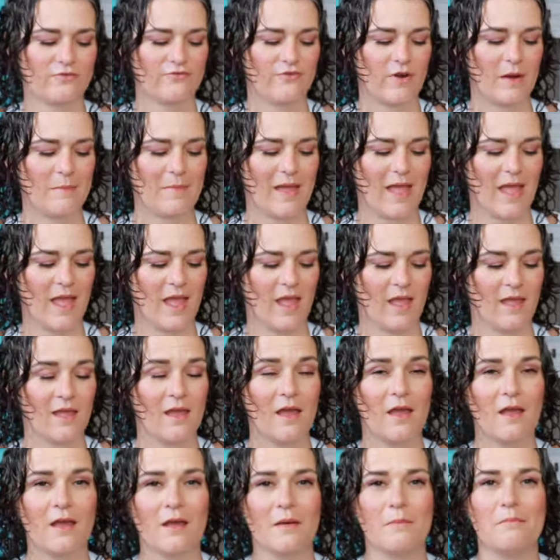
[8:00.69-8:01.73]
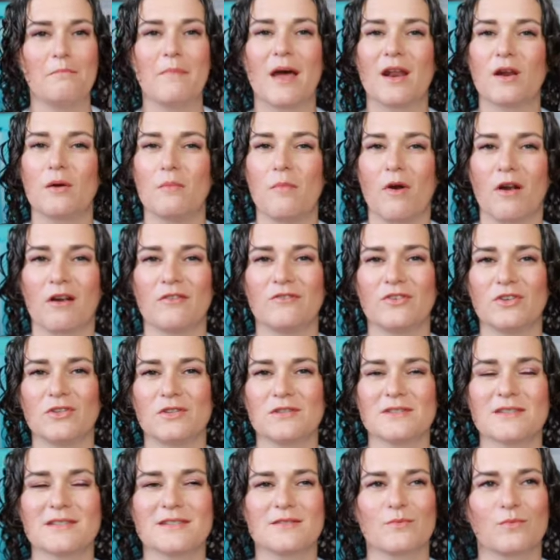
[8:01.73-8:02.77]
from a Metal
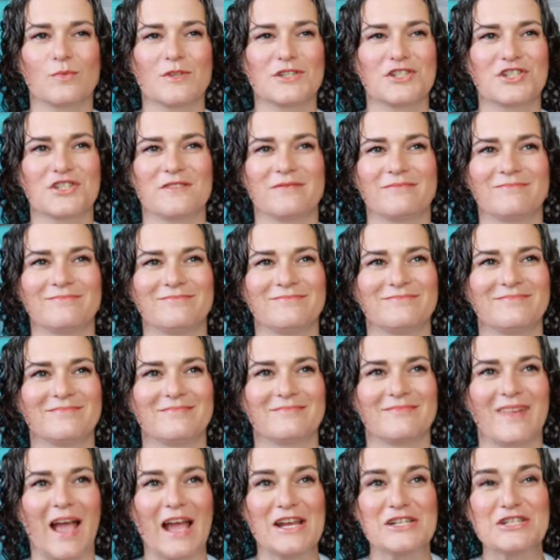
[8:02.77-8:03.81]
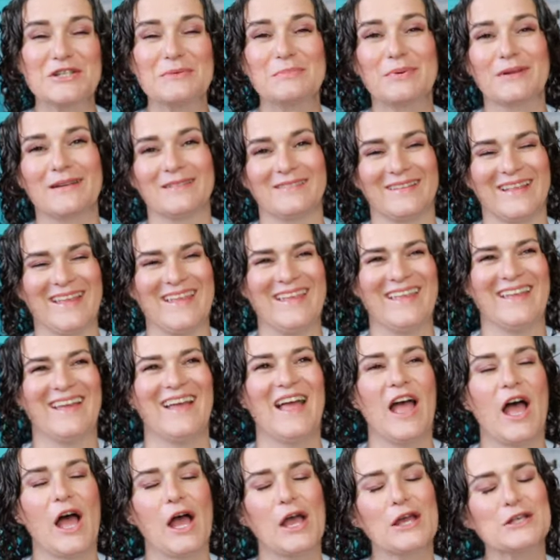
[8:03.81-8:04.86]
Marvels, which I should put a link
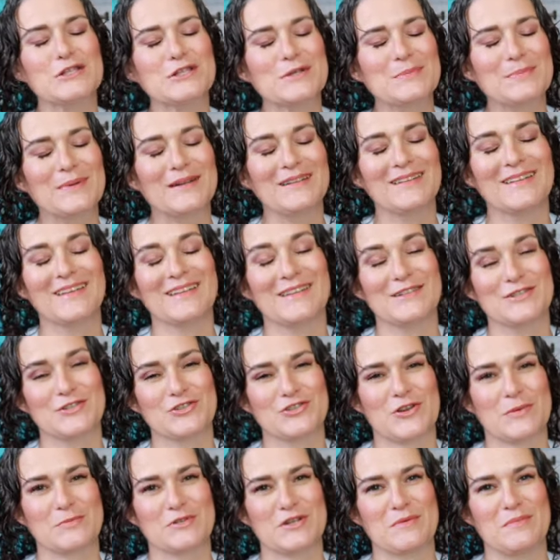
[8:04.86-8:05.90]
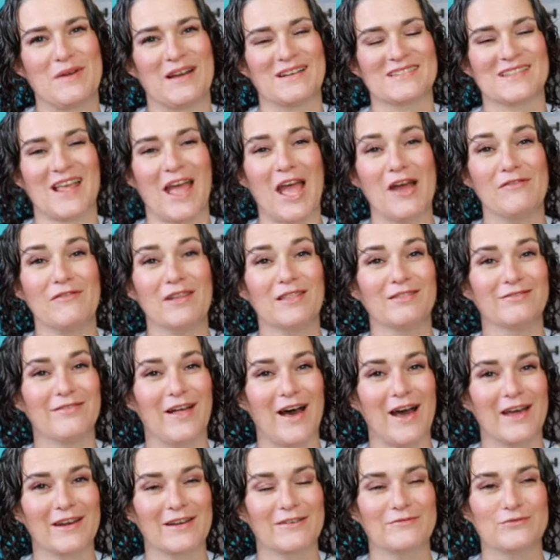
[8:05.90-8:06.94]
in the description box. I have a
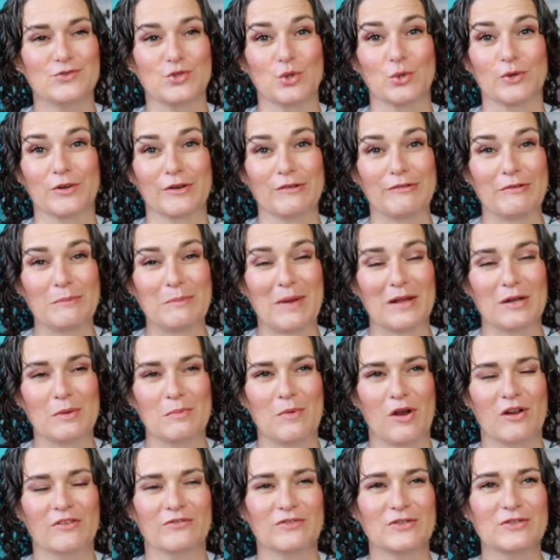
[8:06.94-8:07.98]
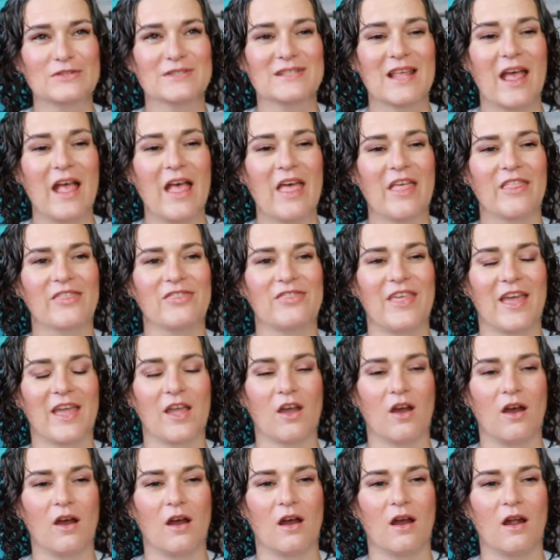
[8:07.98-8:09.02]
lot of jewelry from Metal Marvels. They
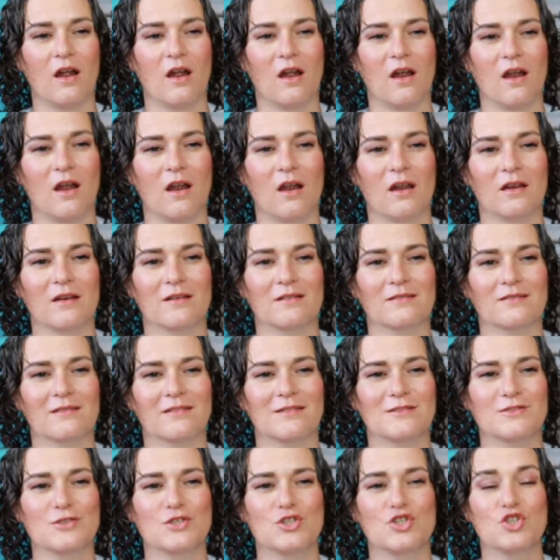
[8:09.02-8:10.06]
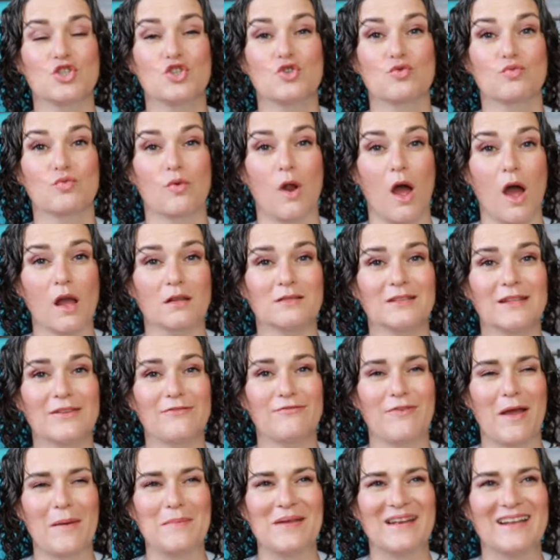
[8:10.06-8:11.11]
are strongly
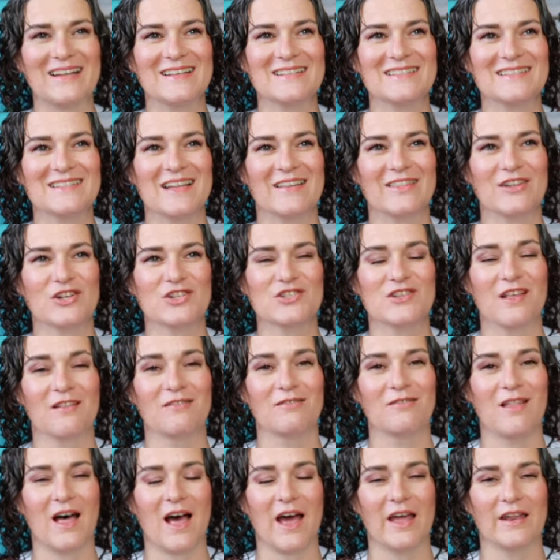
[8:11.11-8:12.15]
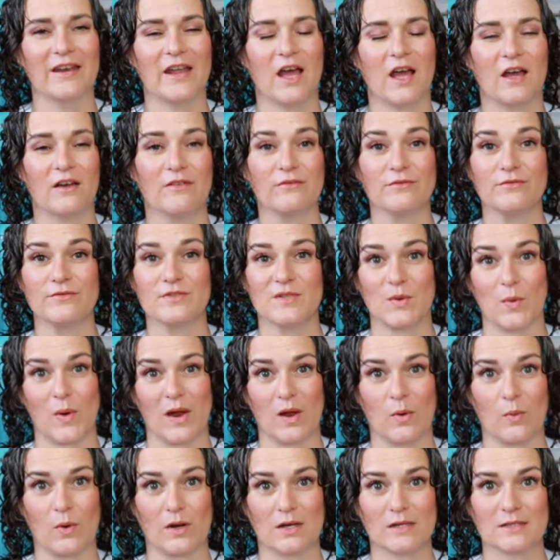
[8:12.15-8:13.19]
feminist and there's a lot of
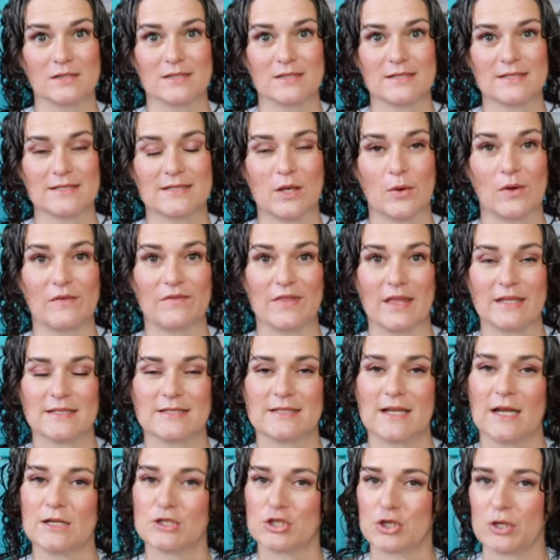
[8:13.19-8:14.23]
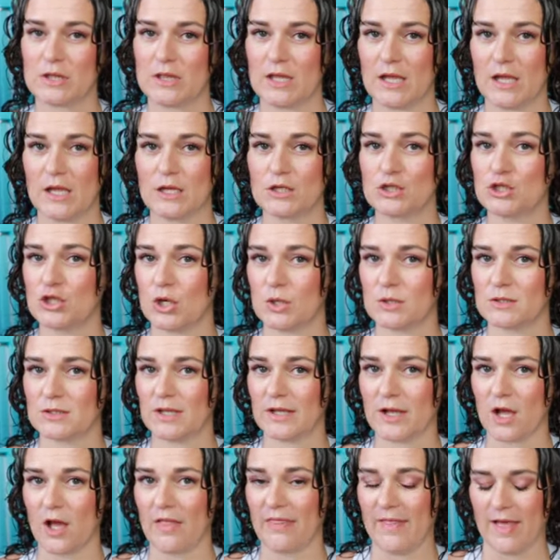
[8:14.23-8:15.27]
swear words. So if that's not your thing, don't
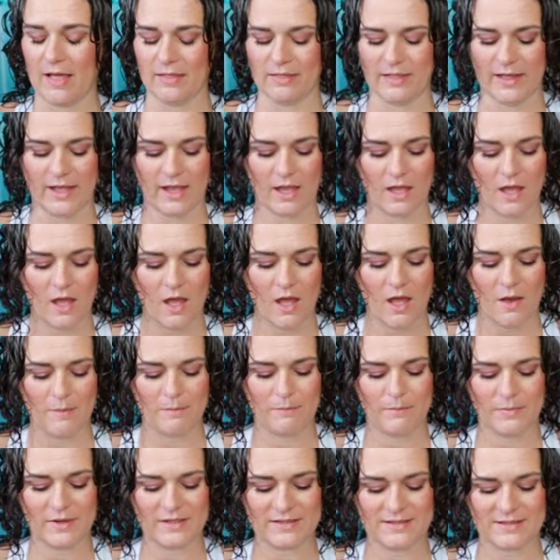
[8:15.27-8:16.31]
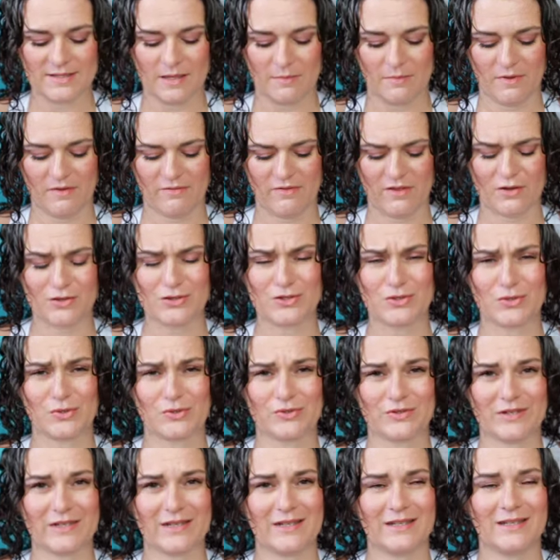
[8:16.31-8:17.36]
click on that link. But some of their
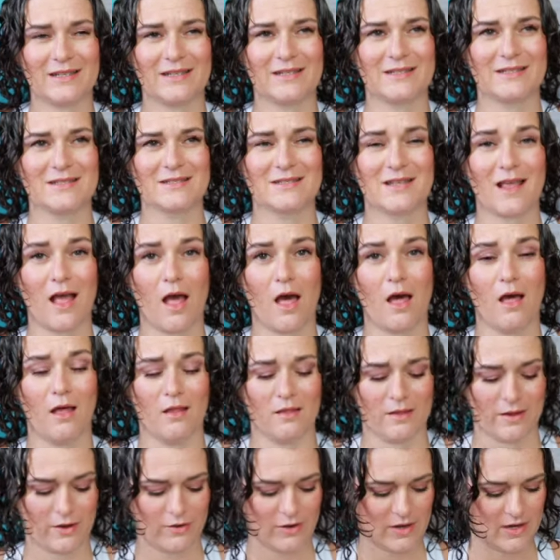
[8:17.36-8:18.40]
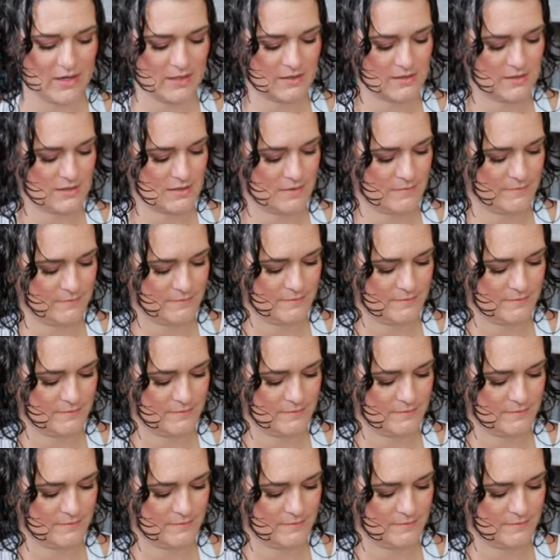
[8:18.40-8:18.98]
jewelry is hilarious.